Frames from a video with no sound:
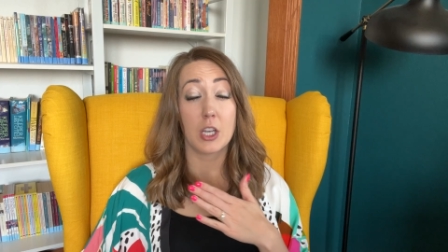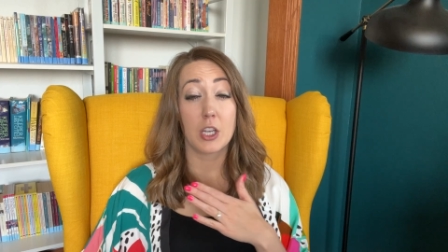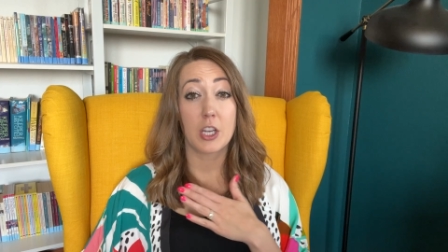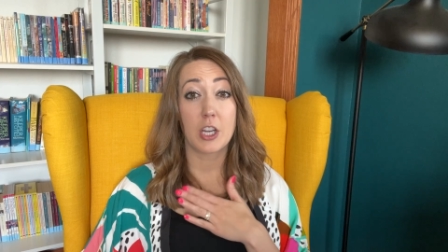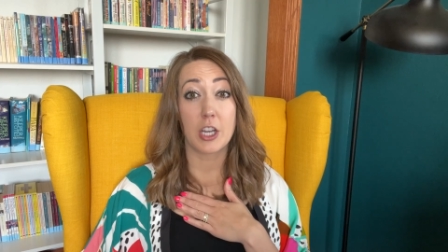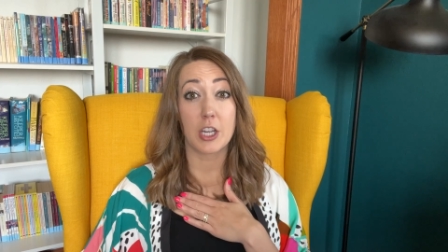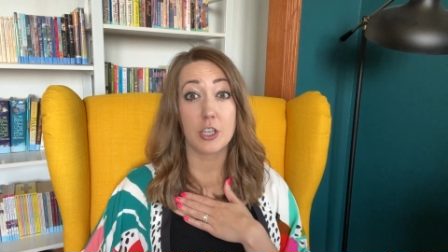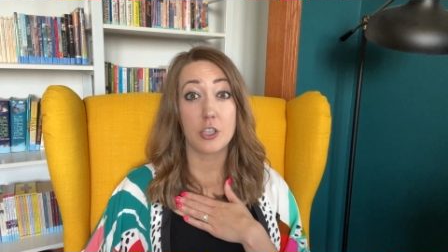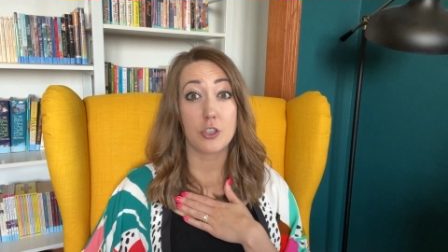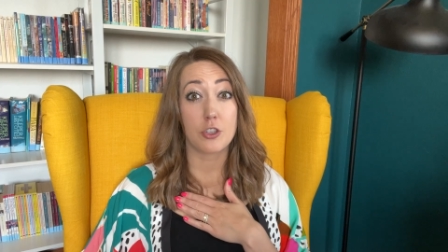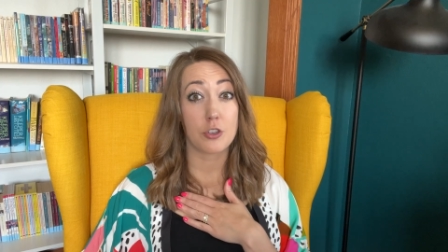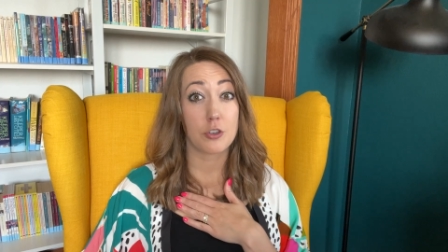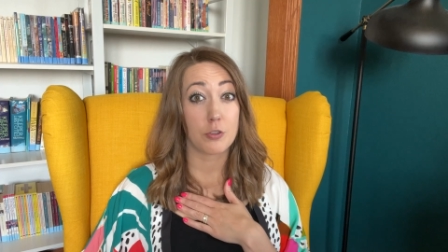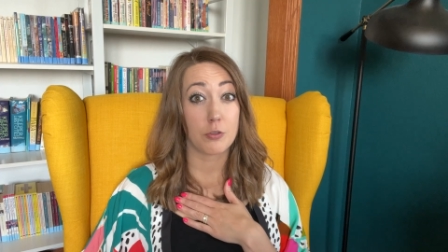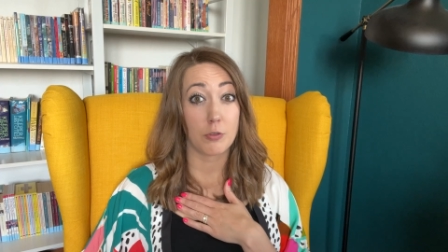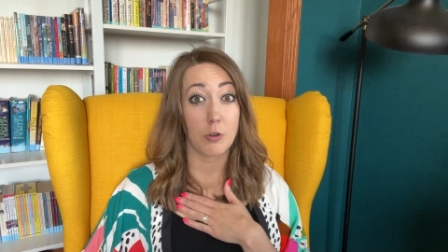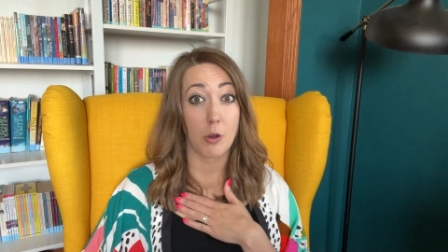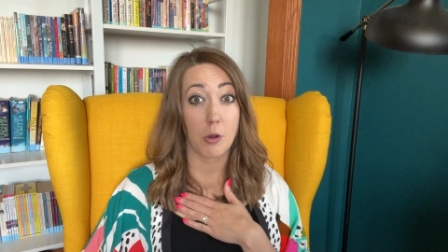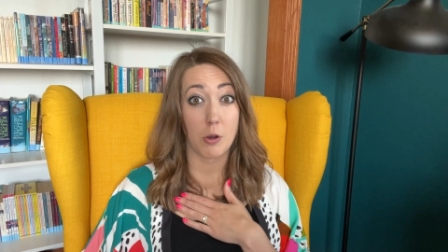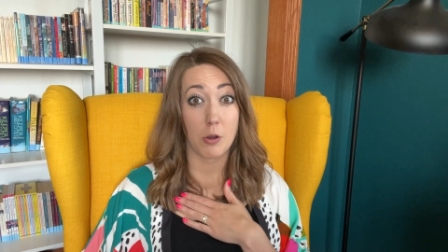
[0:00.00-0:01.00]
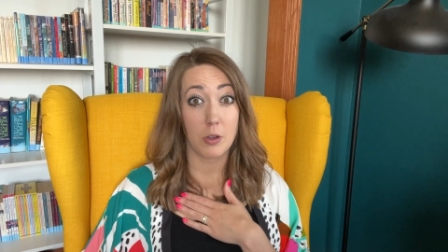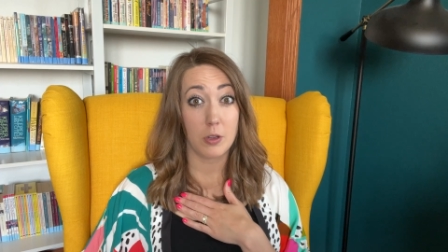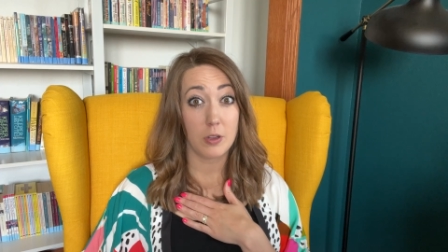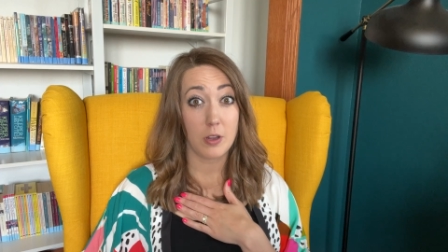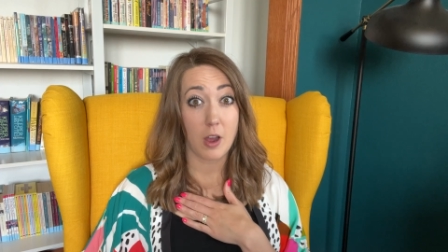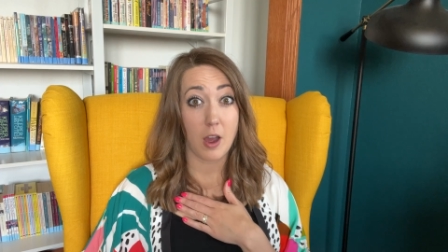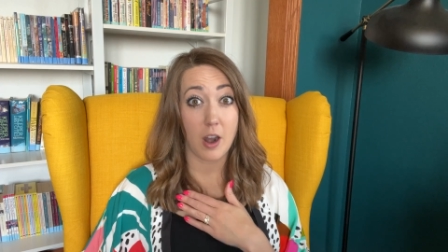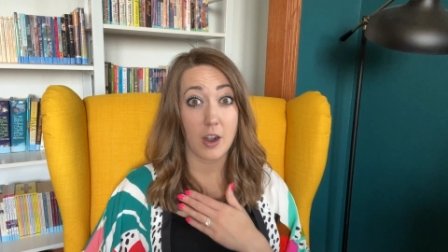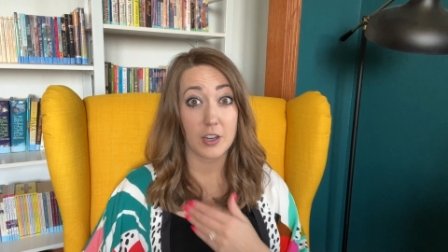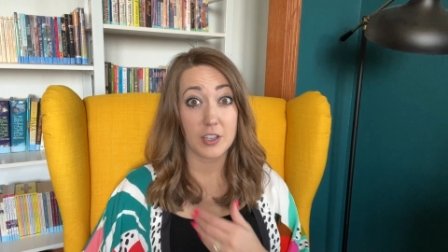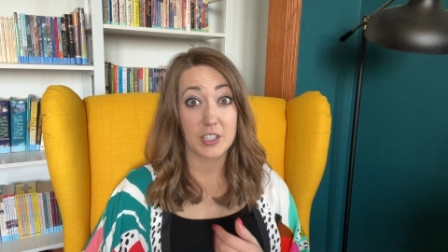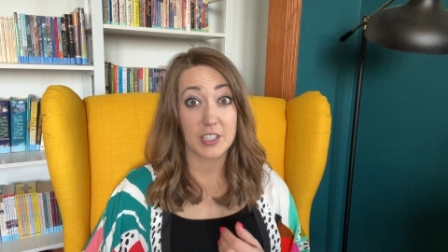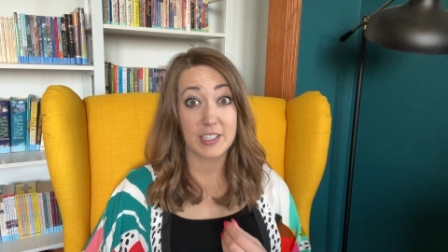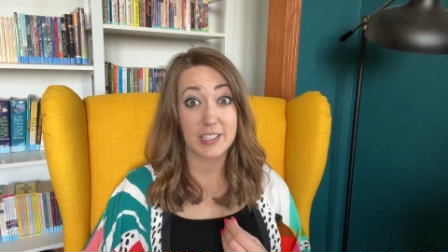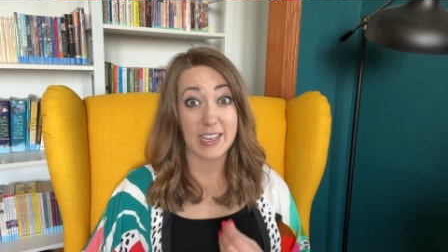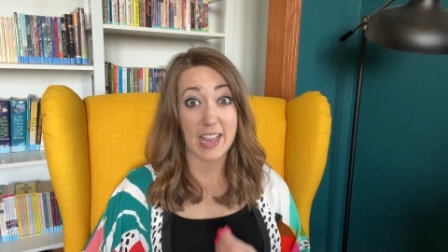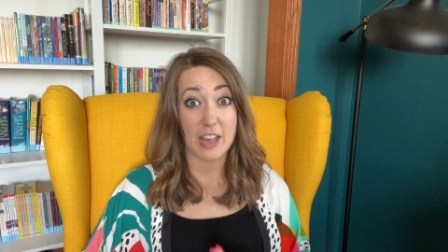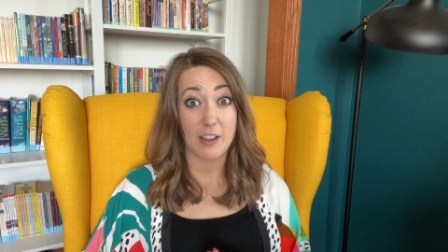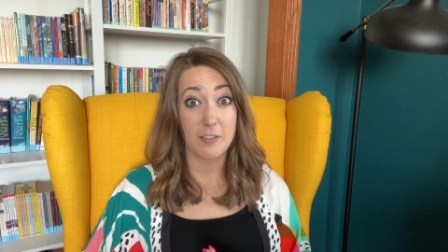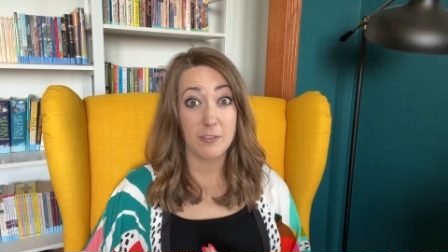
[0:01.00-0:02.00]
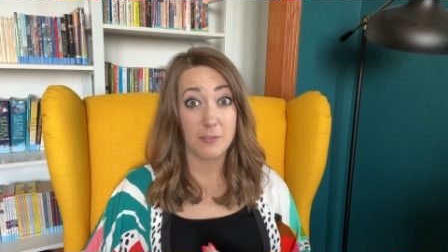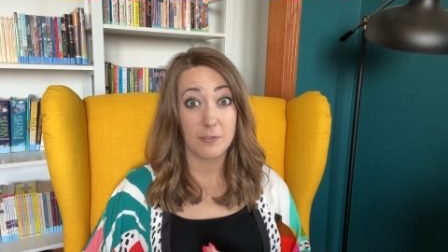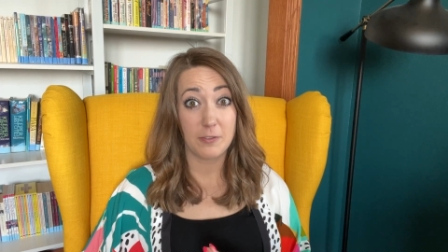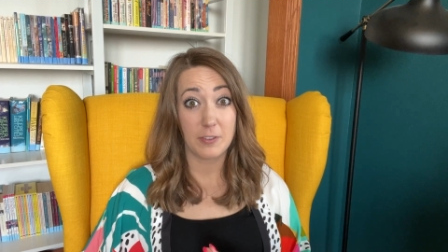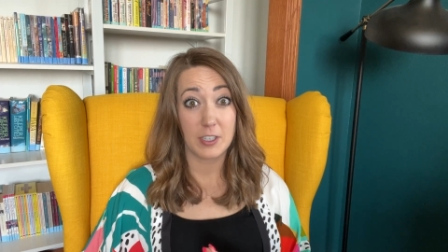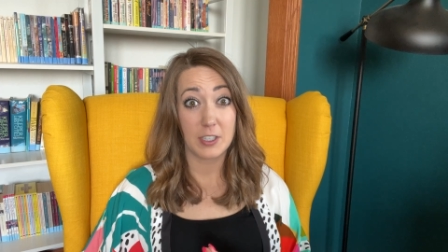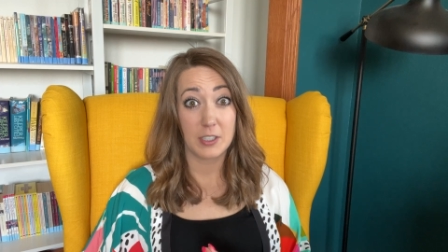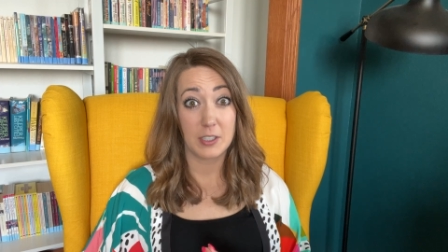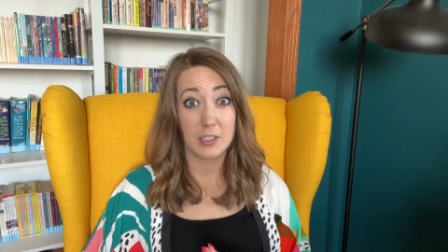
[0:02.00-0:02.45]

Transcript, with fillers: control ourself?